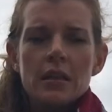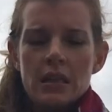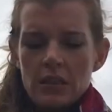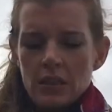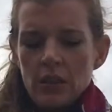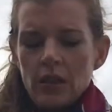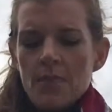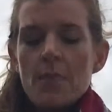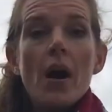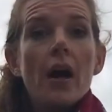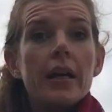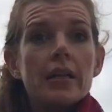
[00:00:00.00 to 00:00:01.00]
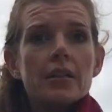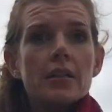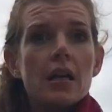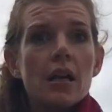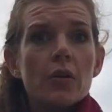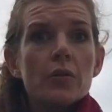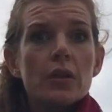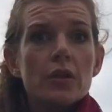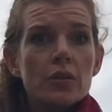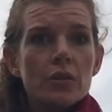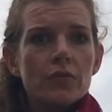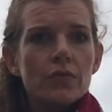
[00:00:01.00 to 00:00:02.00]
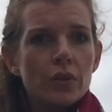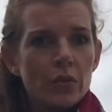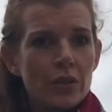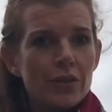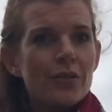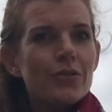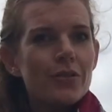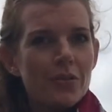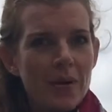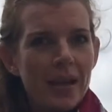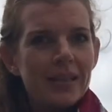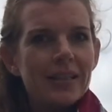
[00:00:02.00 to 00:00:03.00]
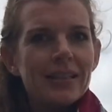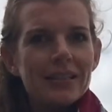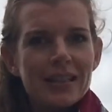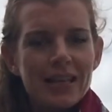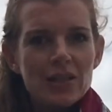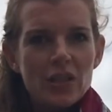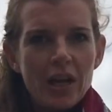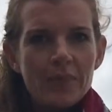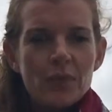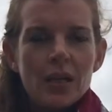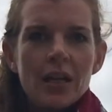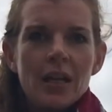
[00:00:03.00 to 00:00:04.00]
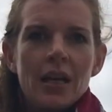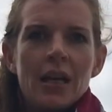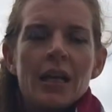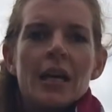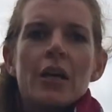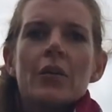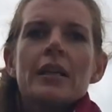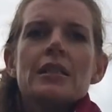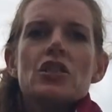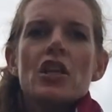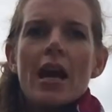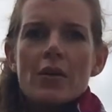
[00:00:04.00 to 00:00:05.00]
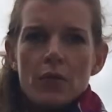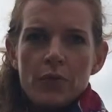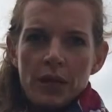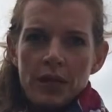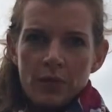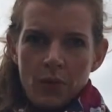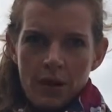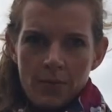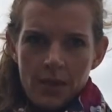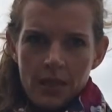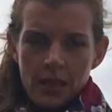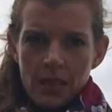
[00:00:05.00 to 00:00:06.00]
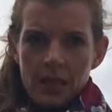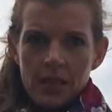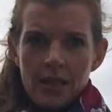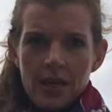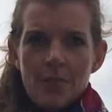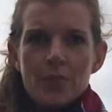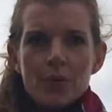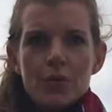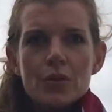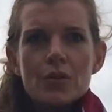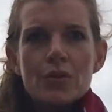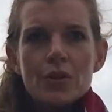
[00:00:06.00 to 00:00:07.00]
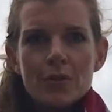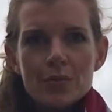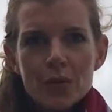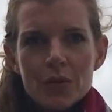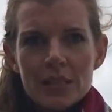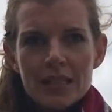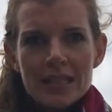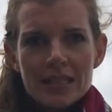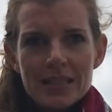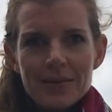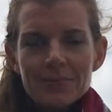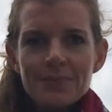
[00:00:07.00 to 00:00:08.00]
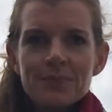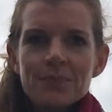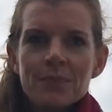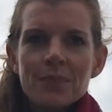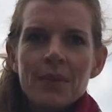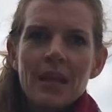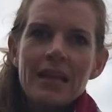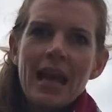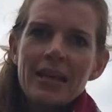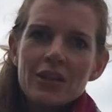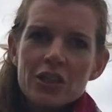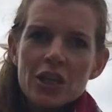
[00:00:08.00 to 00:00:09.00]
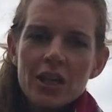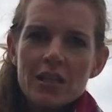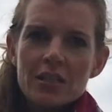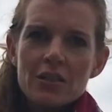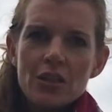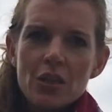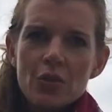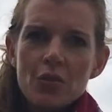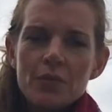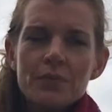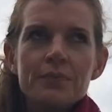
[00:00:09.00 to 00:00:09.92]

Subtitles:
this combined, along with the use of the crystals, the magnet, etc., creates a general feeling of well-being, a boost to your immune system. It energizes you.